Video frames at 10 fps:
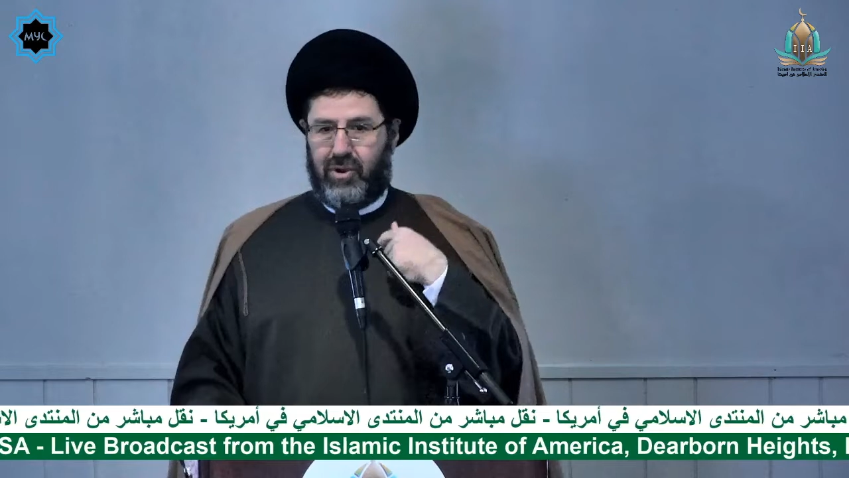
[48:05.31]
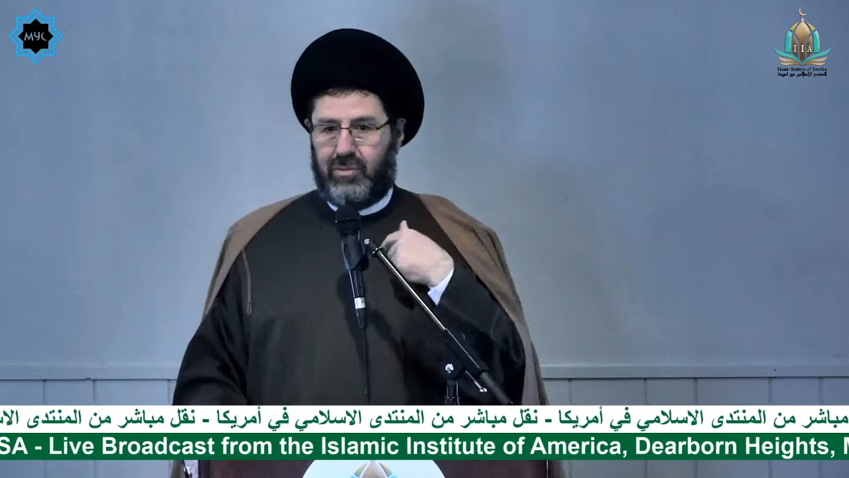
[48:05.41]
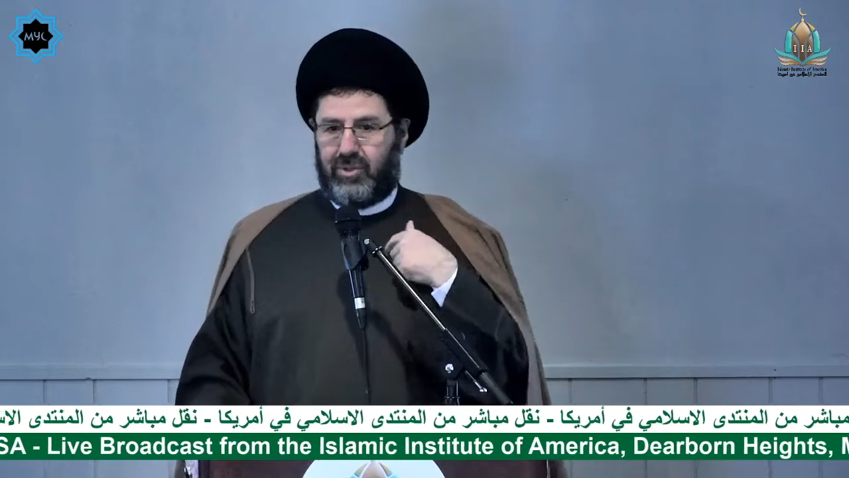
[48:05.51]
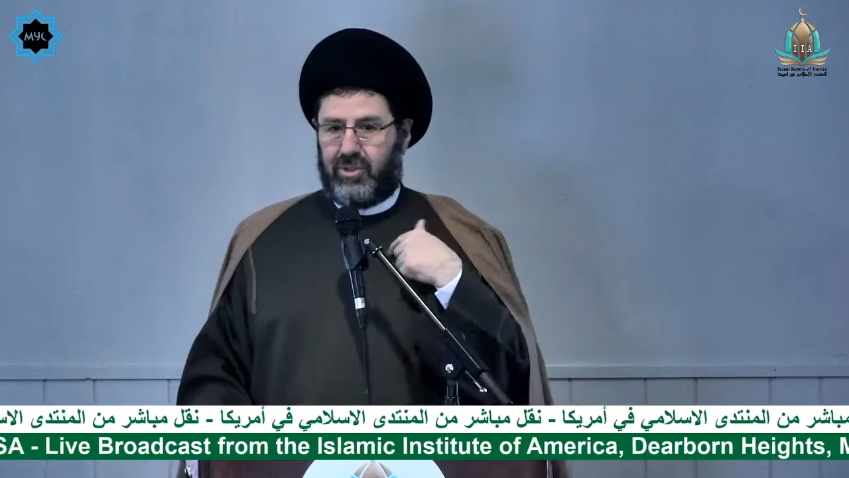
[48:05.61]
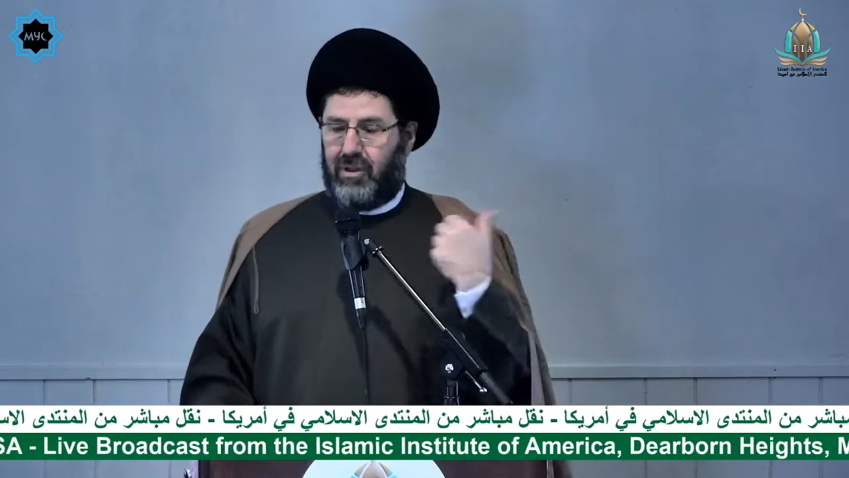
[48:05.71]

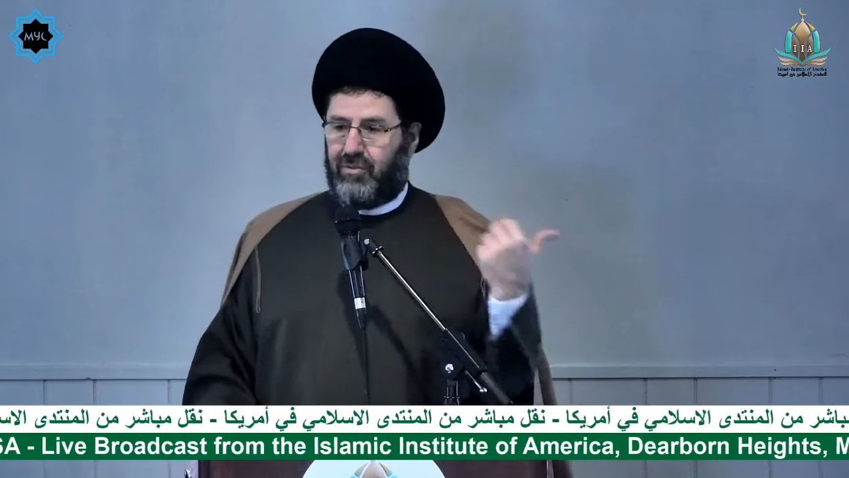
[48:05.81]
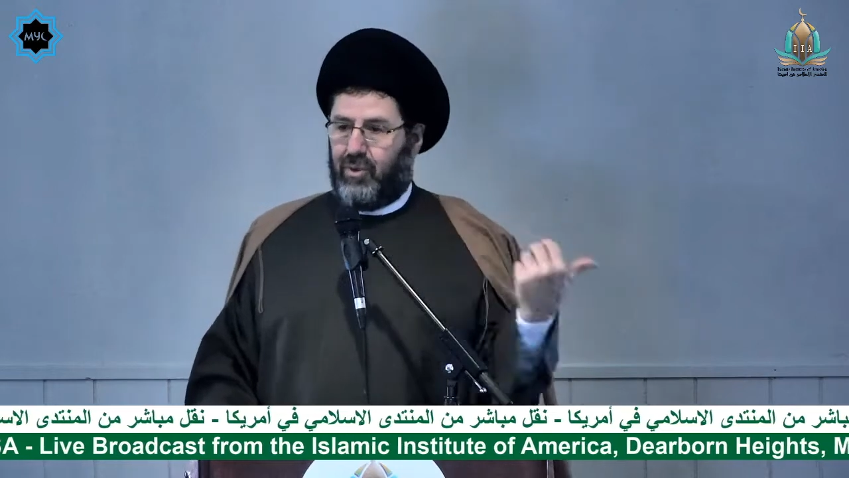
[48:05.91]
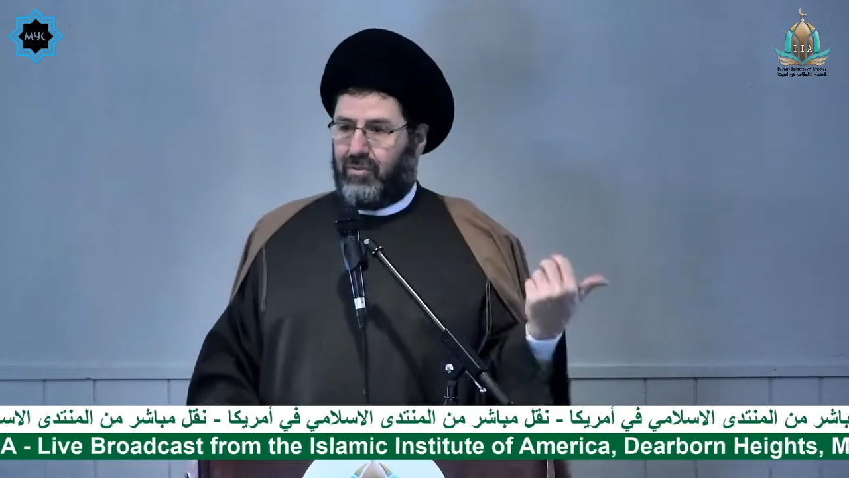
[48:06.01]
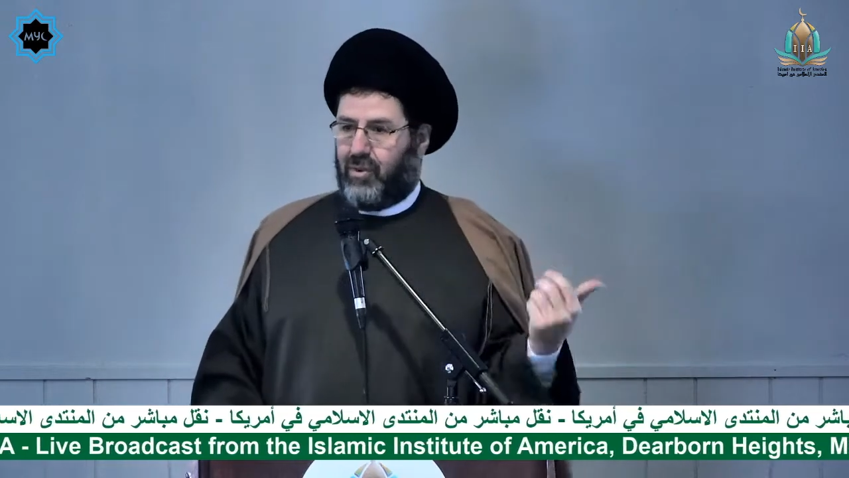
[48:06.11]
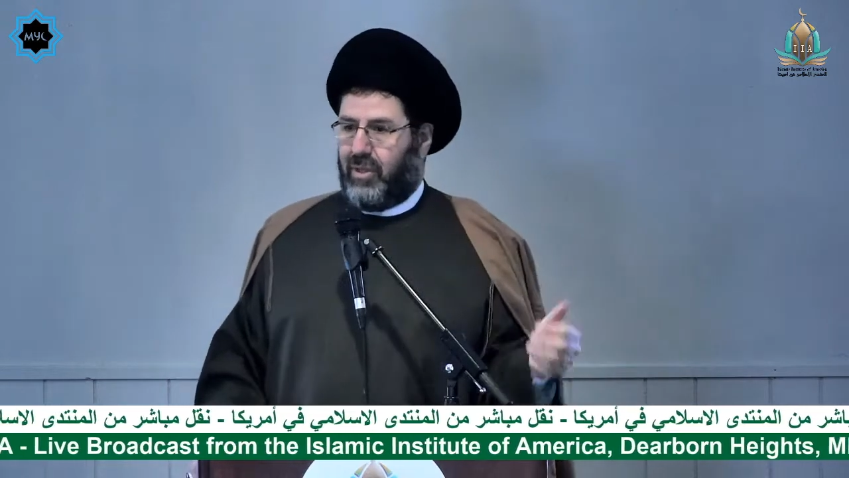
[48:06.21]
himself, one
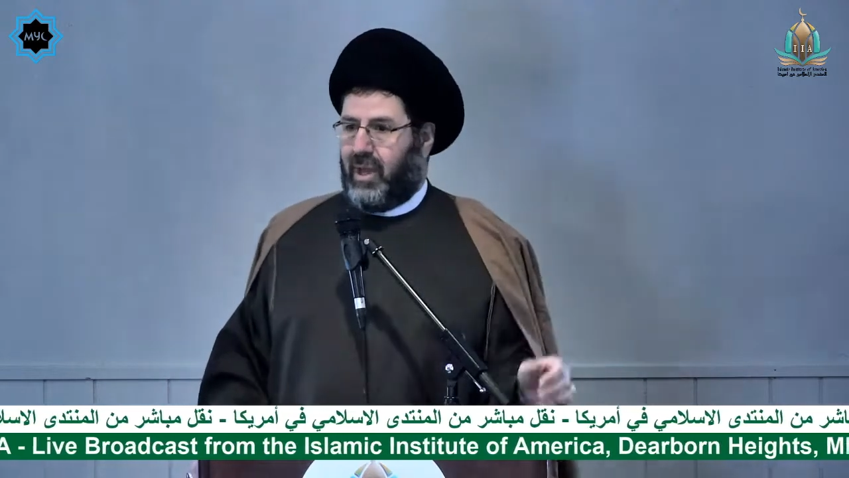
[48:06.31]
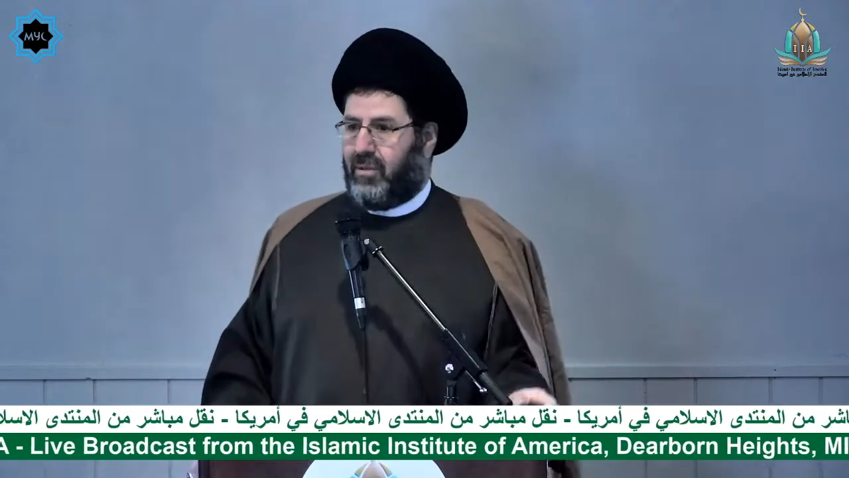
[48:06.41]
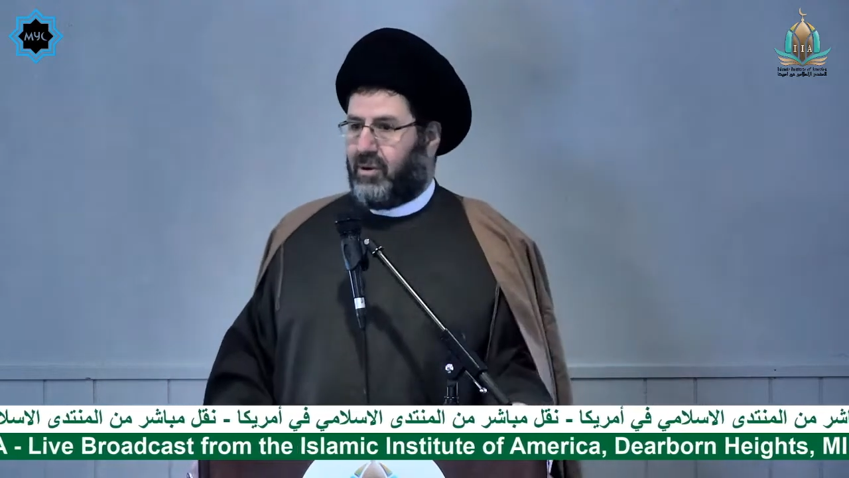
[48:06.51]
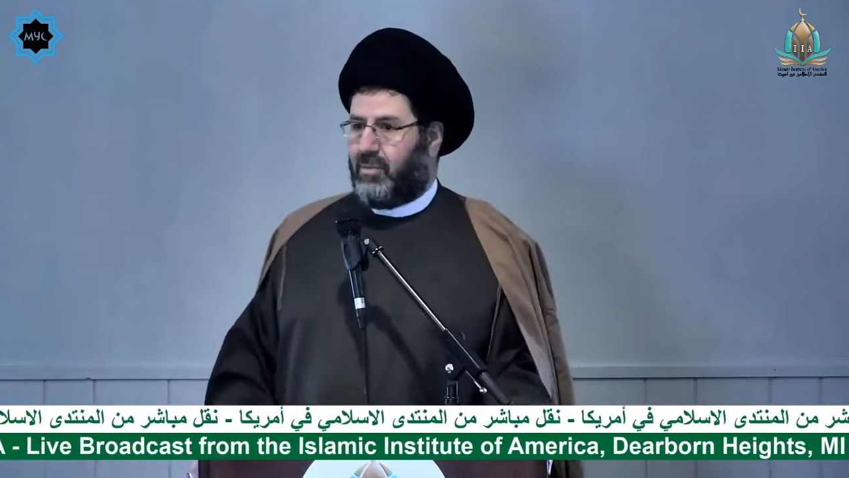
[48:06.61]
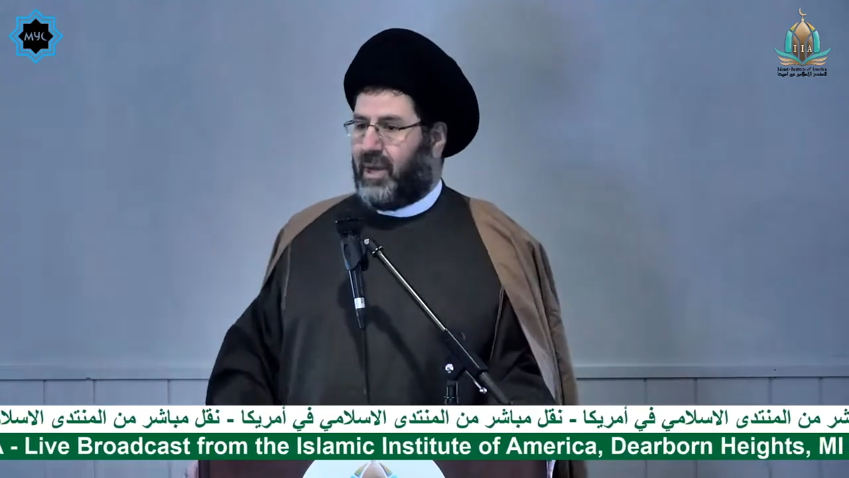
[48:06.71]
for the other man.